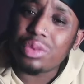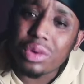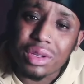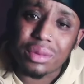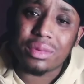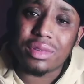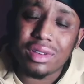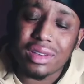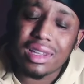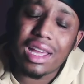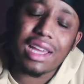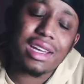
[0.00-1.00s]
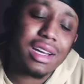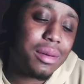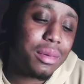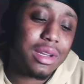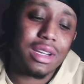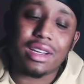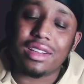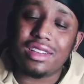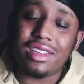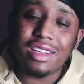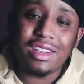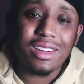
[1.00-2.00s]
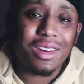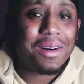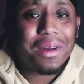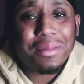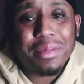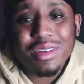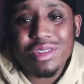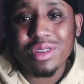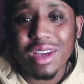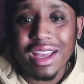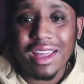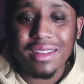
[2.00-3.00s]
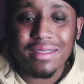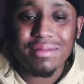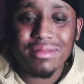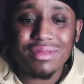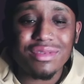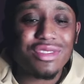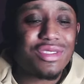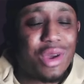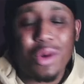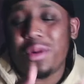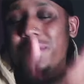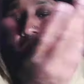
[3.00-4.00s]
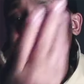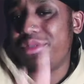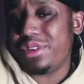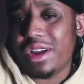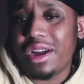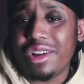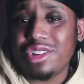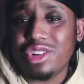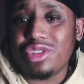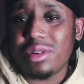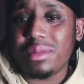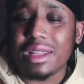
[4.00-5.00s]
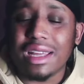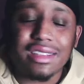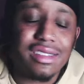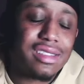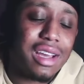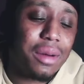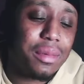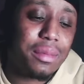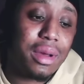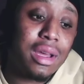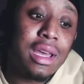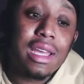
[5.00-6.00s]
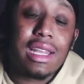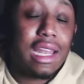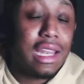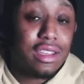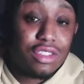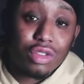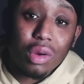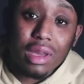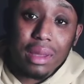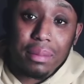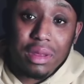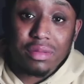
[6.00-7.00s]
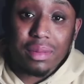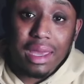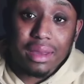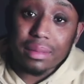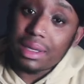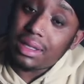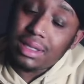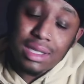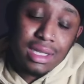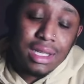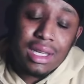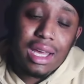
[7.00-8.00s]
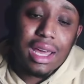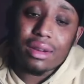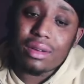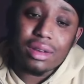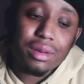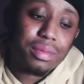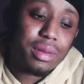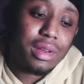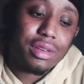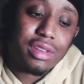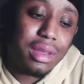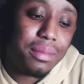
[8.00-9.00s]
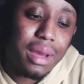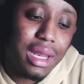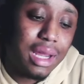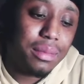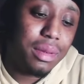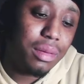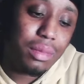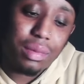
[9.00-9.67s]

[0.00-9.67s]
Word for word: Williams. Like, come on now. All the picks you got, throw them at for Andre Drummond. Like, just to help him out. They did just go get Bismack, but I don't know, in the playoffs, he might not be able to